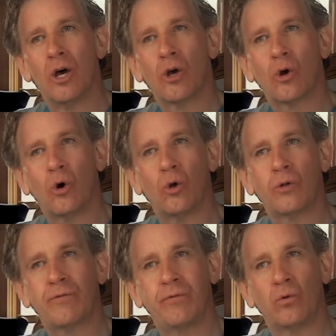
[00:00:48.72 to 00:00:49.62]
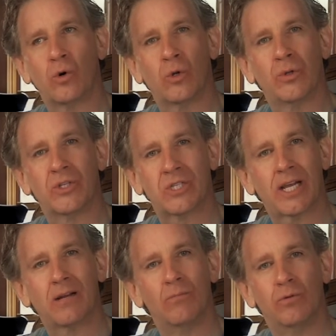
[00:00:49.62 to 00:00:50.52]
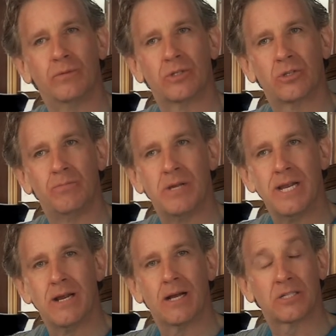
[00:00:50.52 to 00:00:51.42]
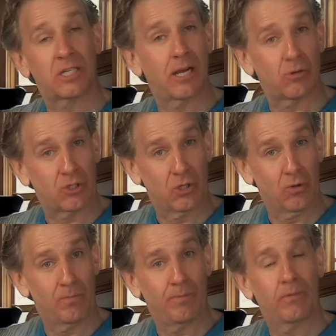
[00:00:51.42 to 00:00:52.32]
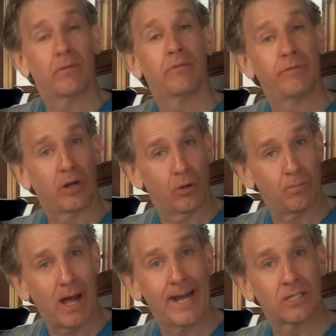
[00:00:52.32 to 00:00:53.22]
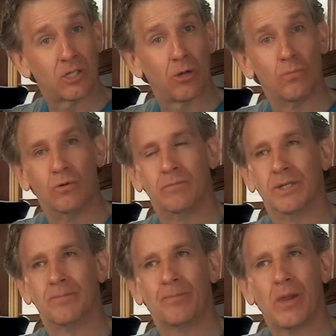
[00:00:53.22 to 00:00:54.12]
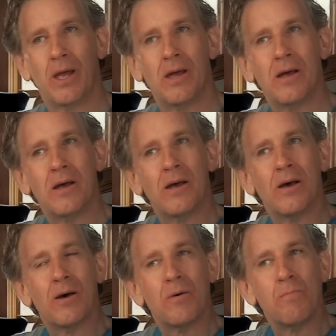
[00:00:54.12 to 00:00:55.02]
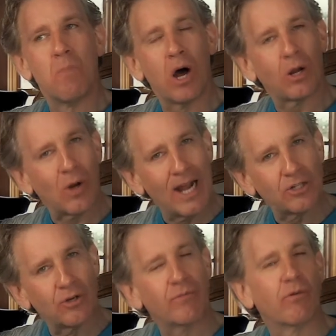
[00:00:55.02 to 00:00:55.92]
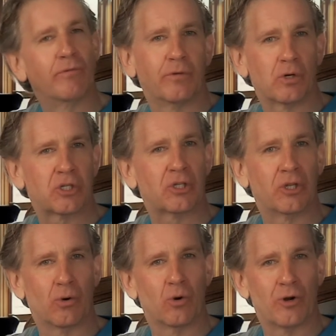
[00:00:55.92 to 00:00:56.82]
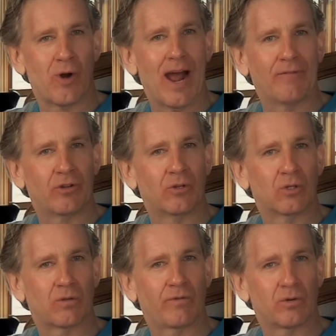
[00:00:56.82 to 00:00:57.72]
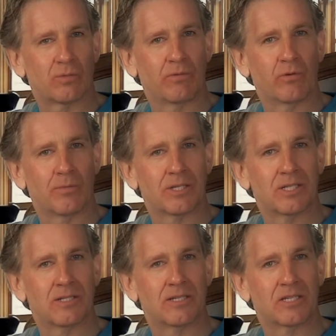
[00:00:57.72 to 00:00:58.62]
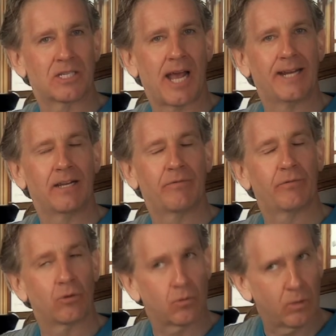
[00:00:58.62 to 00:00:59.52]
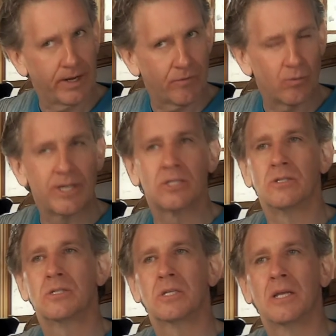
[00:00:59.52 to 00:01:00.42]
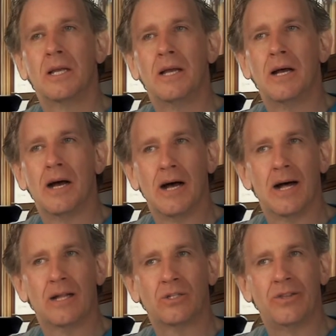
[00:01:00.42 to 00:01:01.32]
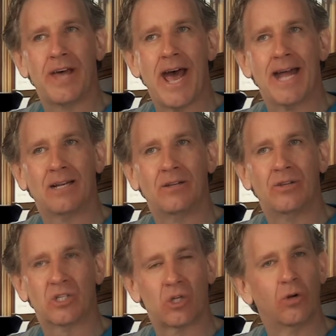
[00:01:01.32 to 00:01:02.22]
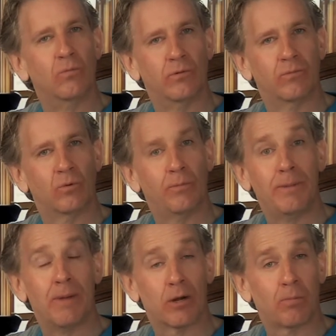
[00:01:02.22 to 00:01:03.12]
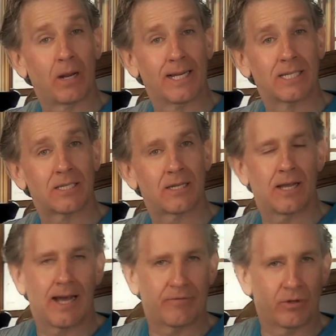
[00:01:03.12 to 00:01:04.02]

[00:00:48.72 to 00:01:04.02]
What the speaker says: called for the second movement to be a scherzo, followed by a slow movement. Mahler actually reversed the order after those first performances, deciding for whatever reasons that the slow movement will be better placed after